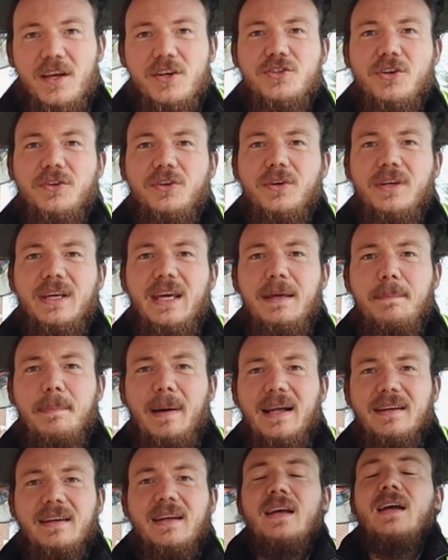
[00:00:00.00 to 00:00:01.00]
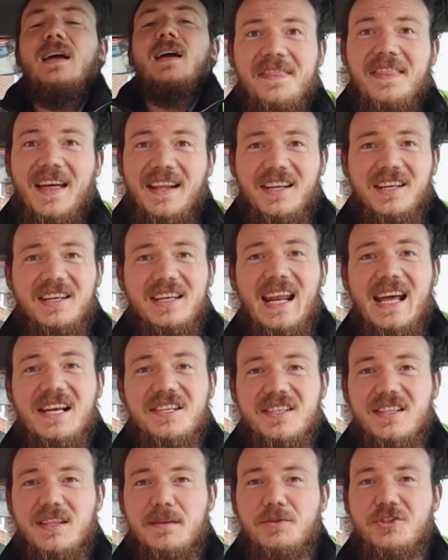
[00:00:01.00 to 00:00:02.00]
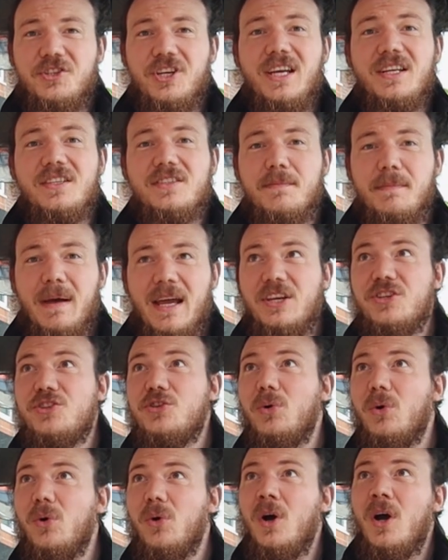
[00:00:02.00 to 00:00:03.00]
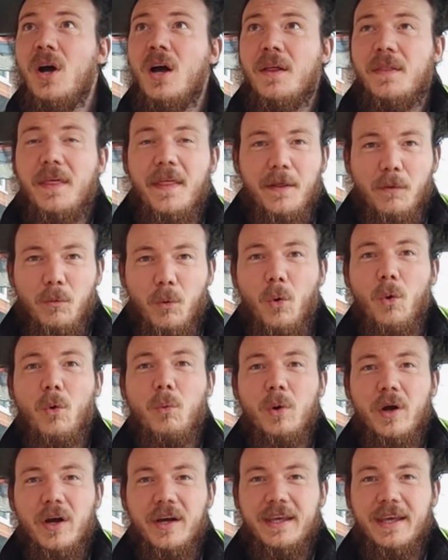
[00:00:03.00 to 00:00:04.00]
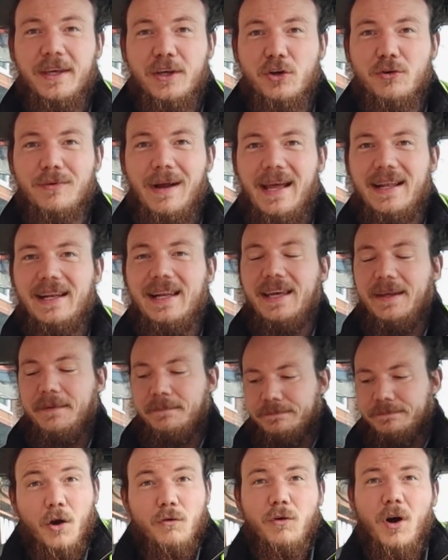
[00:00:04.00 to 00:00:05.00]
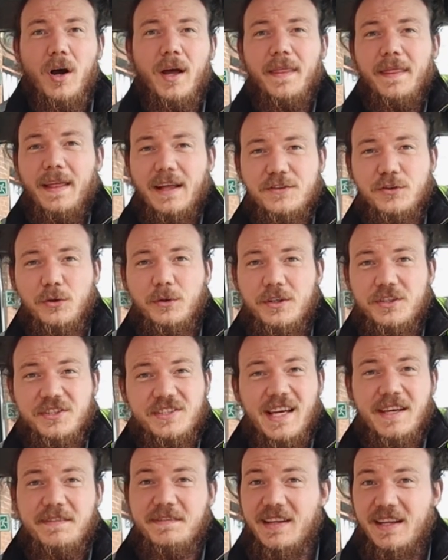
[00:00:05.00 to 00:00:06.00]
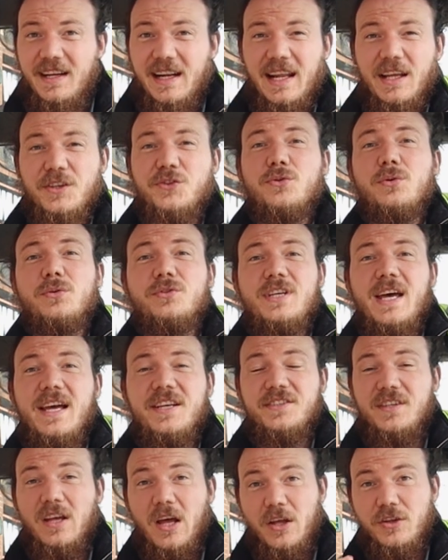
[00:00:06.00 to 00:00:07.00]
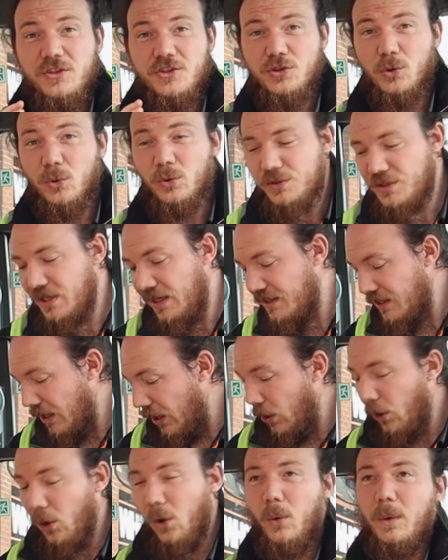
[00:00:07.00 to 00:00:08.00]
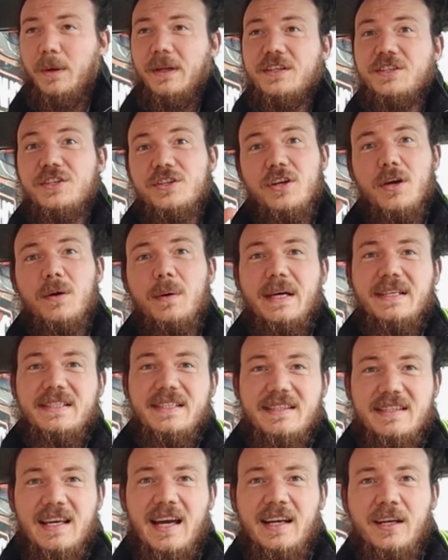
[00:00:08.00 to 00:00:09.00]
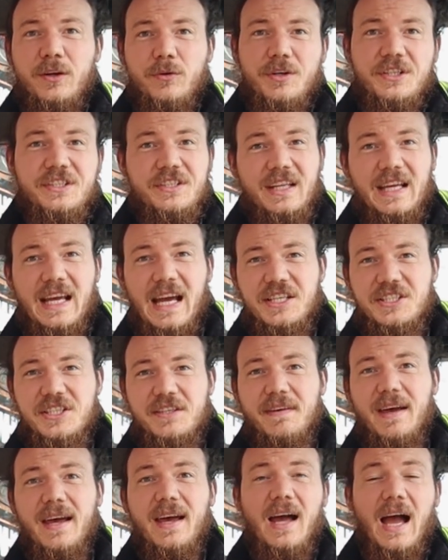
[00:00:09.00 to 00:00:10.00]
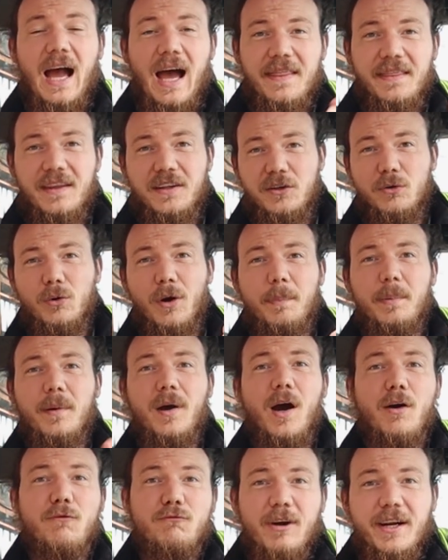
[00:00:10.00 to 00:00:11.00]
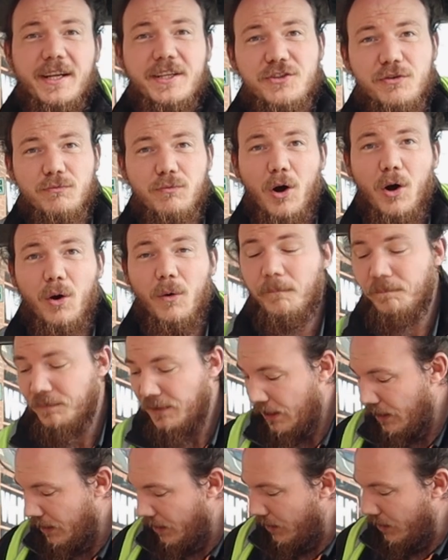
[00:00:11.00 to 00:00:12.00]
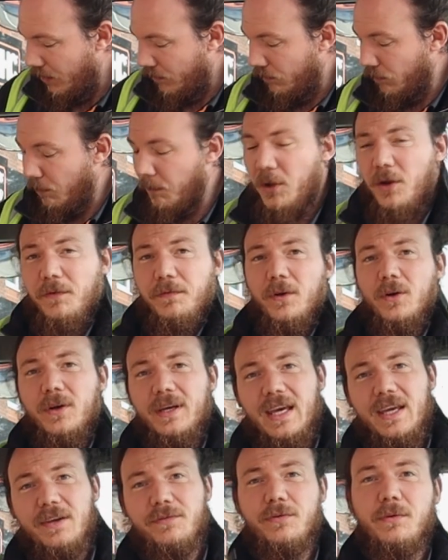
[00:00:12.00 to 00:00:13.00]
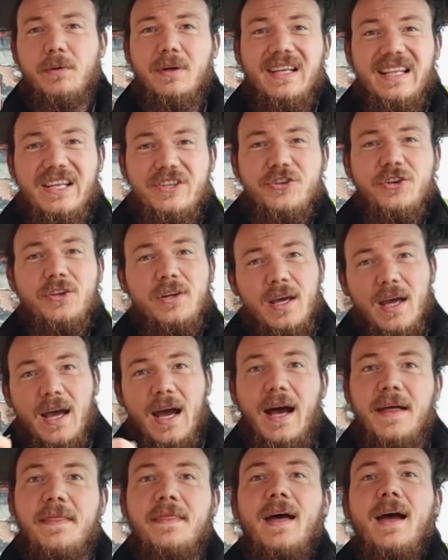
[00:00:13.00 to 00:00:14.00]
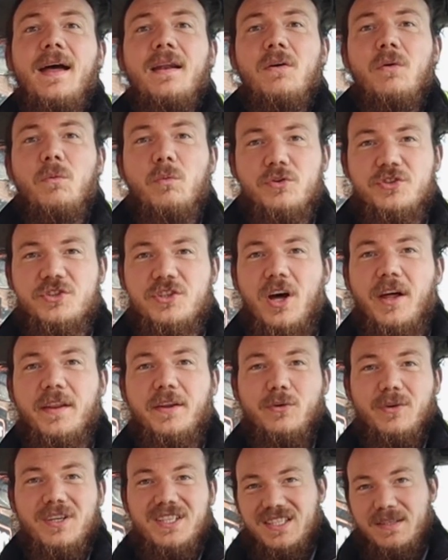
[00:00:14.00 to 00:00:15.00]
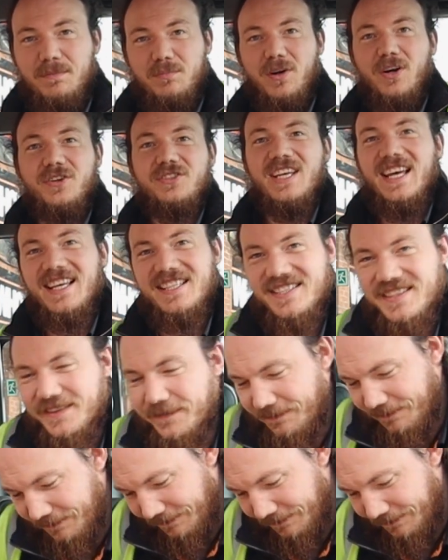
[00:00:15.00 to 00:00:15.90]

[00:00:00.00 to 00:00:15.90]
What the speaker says: those on your keypad, then you can exit the machine to make sure that they're all working correctly. Right, that's all your safety and electrical tests sorted. All we need to do is the daily grease in the excavator, and then you're up and ready roll. Remove your key from your ignition and then we'll start the greasing process.